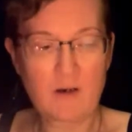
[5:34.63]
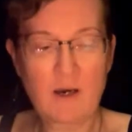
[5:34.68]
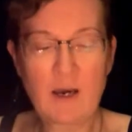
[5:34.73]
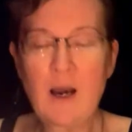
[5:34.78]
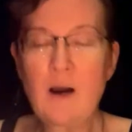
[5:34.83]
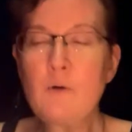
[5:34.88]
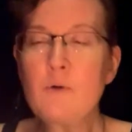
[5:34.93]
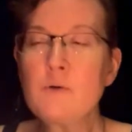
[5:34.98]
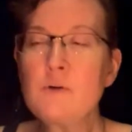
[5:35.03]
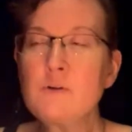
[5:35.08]

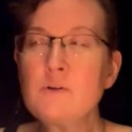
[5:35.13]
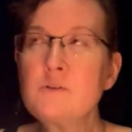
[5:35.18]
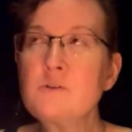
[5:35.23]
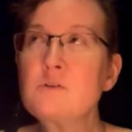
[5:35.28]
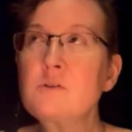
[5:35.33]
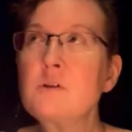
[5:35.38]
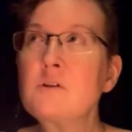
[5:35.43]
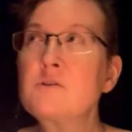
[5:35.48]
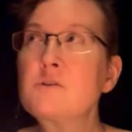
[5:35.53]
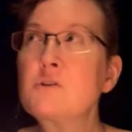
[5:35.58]

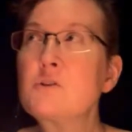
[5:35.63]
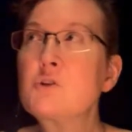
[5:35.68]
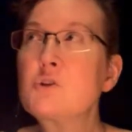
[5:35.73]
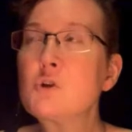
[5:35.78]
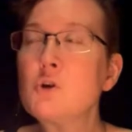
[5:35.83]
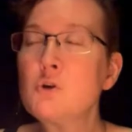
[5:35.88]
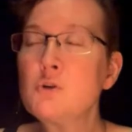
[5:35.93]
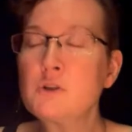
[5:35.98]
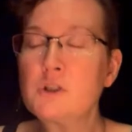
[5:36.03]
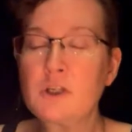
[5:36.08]
Ours is a
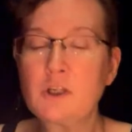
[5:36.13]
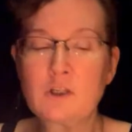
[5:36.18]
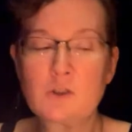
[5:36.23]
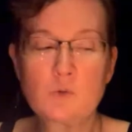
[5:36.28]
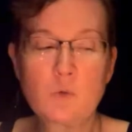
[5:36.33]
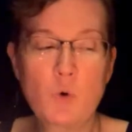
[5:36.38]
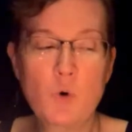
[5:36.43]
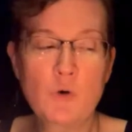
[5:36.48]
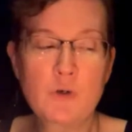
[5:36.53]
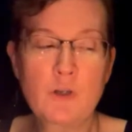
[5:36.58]
journey
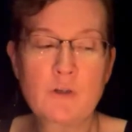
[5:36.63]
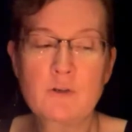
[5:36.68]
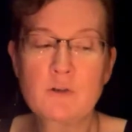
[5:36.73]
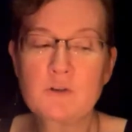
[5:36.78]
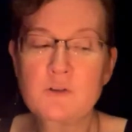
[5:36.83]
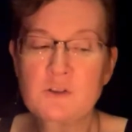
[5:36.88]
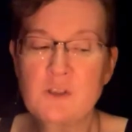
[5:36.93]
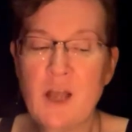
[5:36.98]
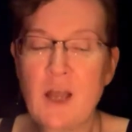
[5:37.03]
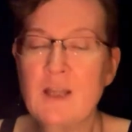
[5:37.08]
toward
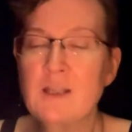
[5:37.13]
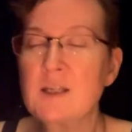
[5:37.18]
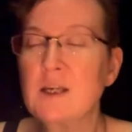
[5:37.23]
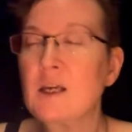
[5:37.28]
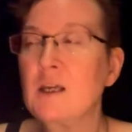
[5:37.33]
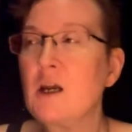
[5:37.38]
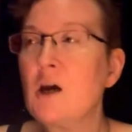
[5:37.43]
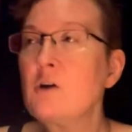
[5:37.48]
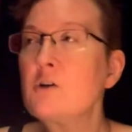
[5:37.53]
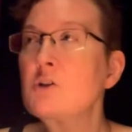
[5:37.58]
understanding,
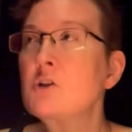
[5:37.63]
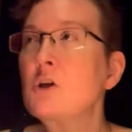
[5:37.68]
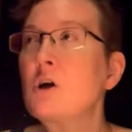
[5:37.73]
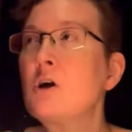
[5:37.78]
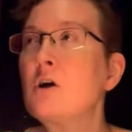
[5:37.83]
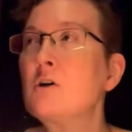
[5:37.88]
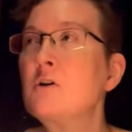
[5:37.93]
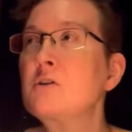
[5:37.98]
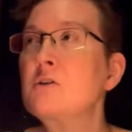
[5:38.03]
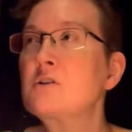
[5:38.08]
and our
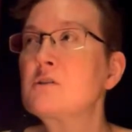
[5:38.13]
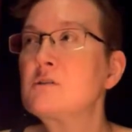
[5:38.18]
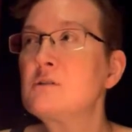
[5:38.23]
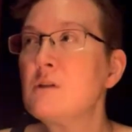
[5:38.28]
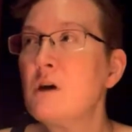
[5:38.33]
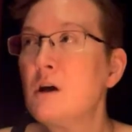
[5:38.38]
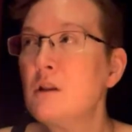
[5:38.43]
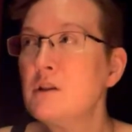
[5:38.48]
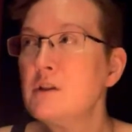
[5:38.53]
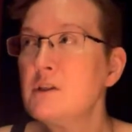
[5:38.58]
charge is
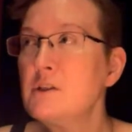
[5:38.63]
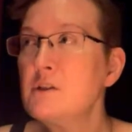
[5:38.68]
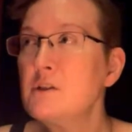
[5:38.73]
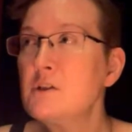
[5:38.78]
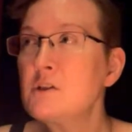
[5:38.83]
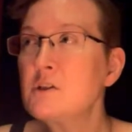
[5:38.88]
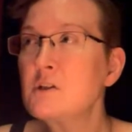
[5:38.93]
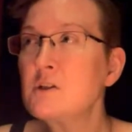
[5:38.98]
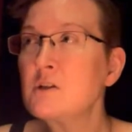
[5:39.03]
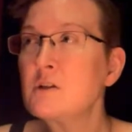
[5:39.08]

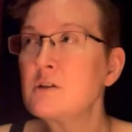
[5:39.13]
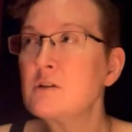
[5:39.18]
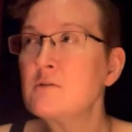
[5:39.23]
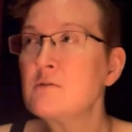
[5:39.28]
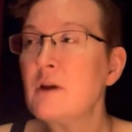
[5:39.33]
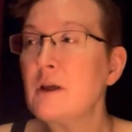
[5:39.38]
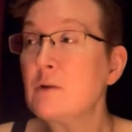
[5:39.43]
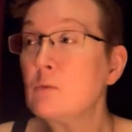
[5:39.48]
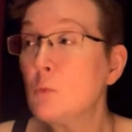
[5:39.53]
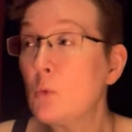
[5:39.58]
knowledge
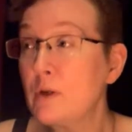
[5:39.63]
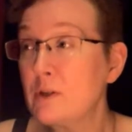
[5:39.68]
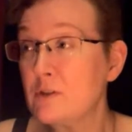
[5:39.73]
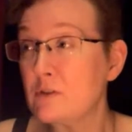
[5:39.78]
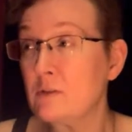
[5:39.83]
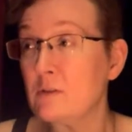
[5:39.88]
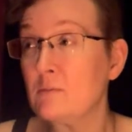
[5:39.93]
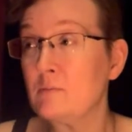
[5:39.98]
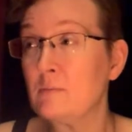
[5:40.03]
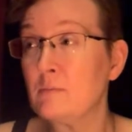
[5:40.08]
and
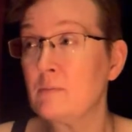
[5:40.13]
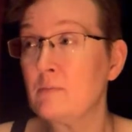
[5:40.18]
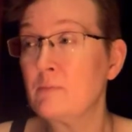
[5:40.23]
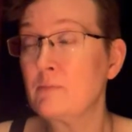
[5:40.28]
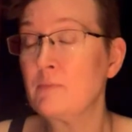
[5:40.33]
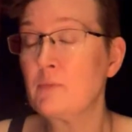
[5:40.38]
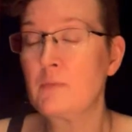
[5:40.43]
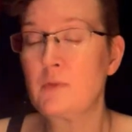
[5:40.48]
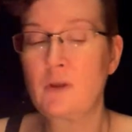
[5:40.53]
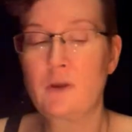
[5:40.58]
wisdom.
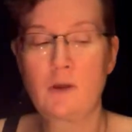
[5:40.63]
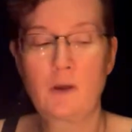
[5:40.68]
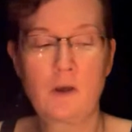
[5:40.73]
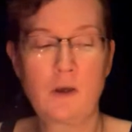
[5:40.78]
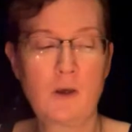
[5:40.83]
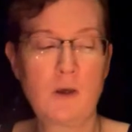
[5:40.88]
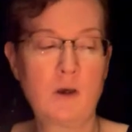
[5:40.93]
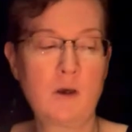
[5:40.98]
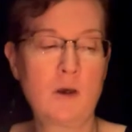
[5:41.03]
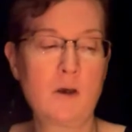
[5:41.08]

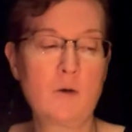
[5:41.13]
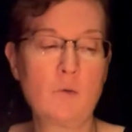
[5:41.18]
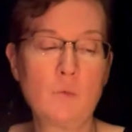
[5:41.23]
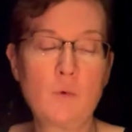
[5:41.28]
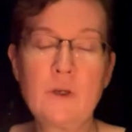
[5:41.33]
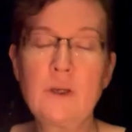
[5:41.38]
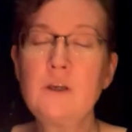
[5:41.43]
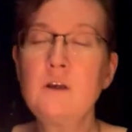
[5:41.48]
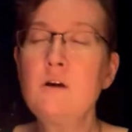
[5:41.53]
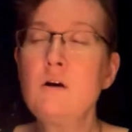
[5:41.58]

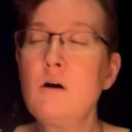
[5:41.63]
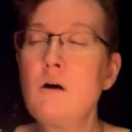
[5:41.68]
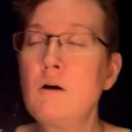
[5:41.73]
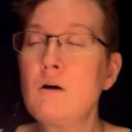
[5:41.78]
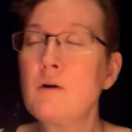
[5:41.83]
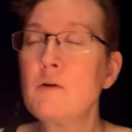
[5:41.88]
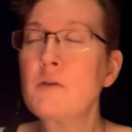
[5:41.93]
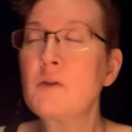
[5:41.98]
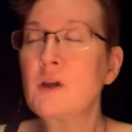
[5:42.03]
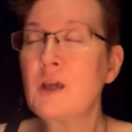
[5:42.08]
We
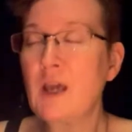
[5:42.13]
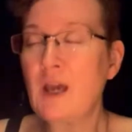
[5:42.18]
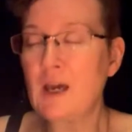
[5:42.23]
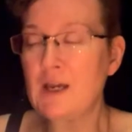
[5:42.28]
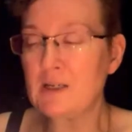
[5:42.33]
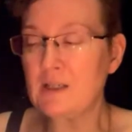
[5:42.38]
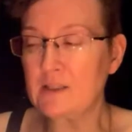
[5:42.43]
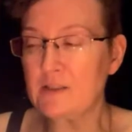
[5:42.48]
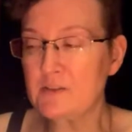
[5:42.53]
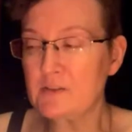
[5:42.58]
are the
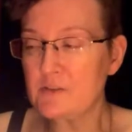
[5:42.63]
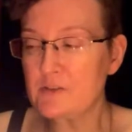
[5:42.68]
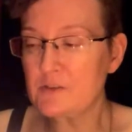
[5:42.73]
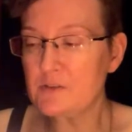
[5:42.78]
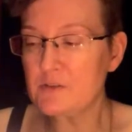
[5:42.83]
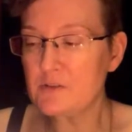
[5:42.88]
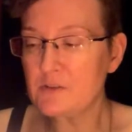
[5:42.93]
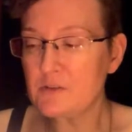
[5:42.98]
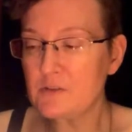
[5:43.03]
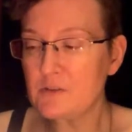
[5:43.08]

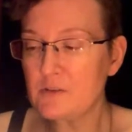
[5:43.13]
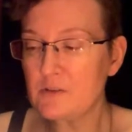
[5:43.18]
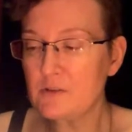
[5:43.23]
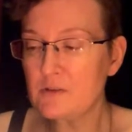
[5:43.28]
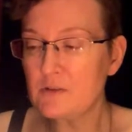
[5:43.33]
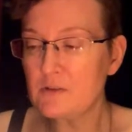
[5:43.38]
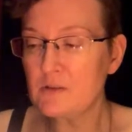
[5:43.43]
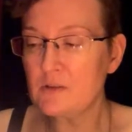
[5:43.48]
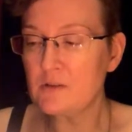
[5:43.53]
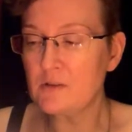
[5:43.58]
catalysts,
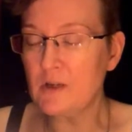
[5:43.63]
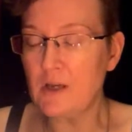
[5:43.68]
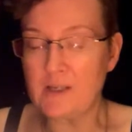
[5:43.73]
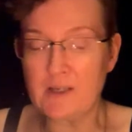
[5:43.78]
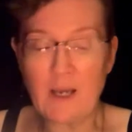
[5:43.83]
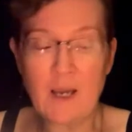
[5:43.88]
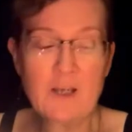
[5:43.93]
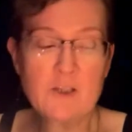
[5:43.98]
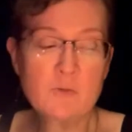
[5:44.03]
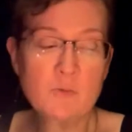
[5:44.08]
and
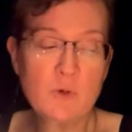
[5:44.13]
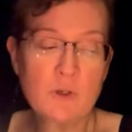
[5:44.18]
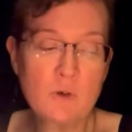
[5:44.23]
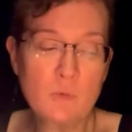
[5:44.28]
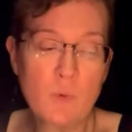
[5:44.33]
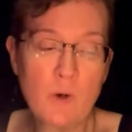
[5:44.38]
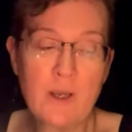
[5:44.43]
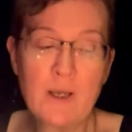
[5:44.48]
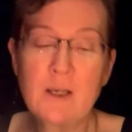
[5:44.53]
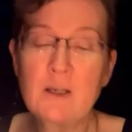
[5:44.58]
as we
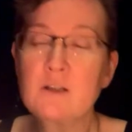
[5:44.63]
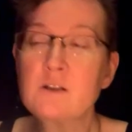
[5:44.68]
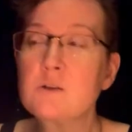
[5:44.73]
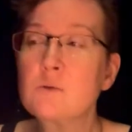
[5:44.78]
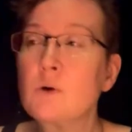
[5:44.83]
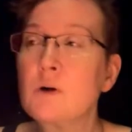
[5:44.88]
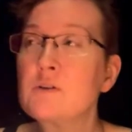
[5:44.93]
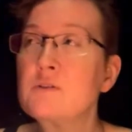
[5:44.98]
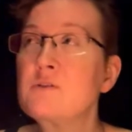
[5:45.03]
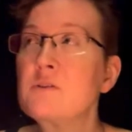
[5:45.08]
awaken
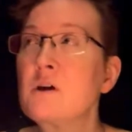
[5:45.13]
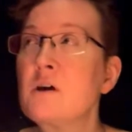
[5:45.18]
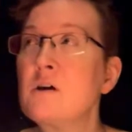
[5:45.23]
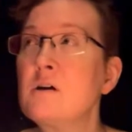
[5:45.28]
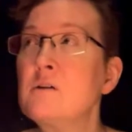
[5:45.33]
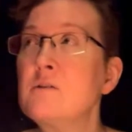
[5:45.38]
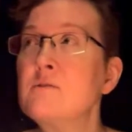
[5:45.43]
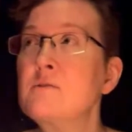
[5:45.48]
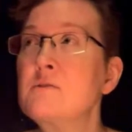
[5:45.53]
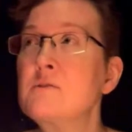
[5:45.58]
to
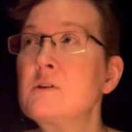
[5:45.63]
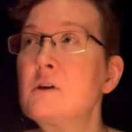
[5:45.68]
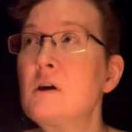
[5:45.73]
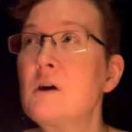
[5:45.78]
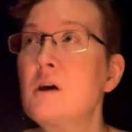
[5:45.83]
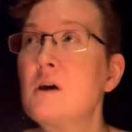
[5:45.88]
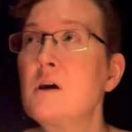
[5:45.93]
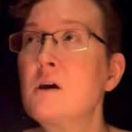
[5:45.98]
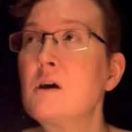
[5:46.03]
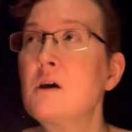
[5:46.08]
ourselves,
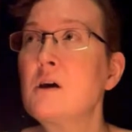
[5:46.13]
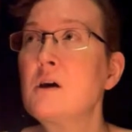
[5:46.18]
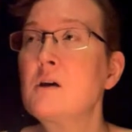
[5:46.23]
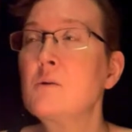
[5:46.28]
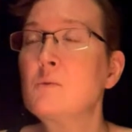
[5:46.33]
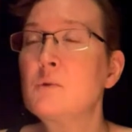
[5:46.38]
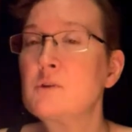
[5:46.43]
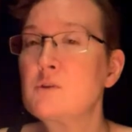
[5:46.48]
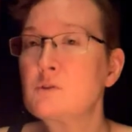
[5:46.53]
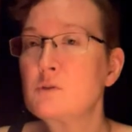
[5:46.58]

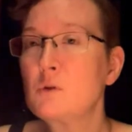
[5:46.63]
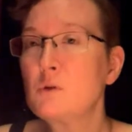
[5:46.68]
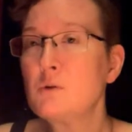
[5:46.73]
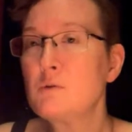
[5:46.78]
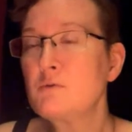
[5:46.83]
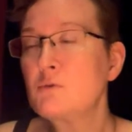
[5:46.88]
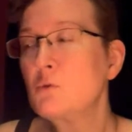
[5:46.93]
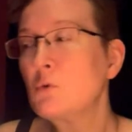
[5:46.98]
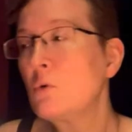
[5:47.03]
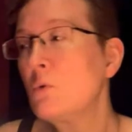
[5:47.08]
we
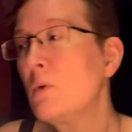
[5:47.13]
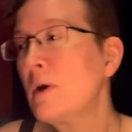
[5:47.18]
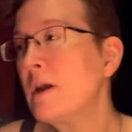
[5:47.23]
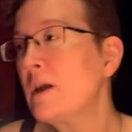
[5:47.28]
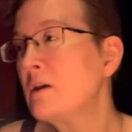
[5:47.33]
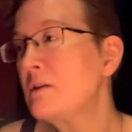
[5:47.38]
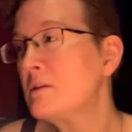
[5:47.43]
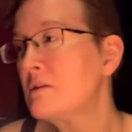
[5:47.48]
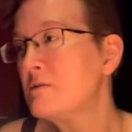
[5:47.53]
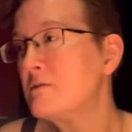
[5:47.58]
serve to
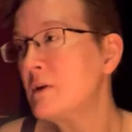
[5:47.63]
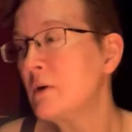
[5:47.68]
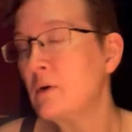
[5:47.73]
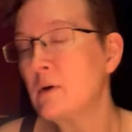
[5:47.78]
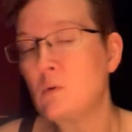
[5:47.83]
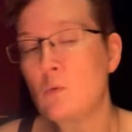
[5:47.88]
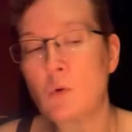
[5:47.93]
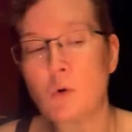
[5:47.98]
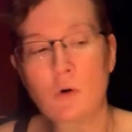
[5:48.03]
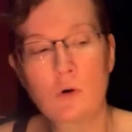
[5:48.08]
awaken the very
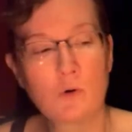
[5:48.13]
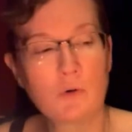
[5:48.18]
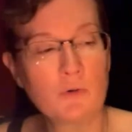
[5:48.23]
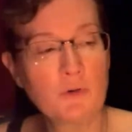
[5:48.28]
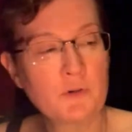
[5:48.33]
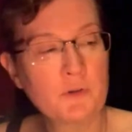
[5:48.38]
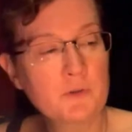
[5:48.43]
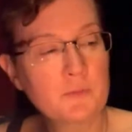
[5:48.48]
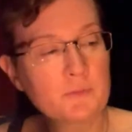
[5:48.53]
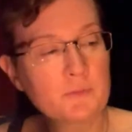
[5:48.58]
world.